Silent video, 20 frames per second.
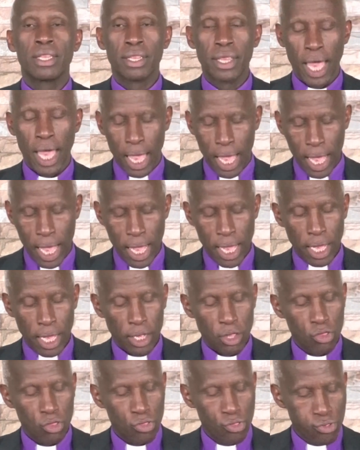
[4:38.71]
the
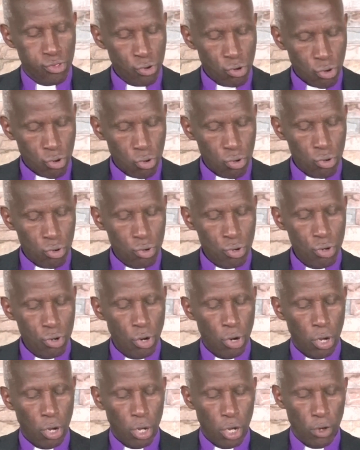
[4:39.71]
throne
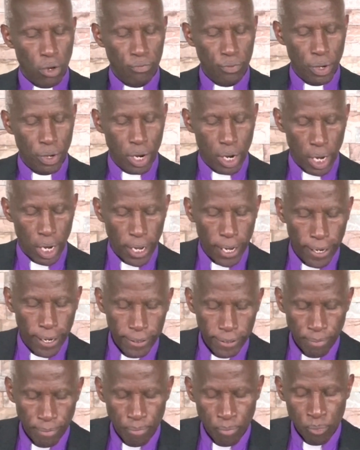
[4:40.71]
of God.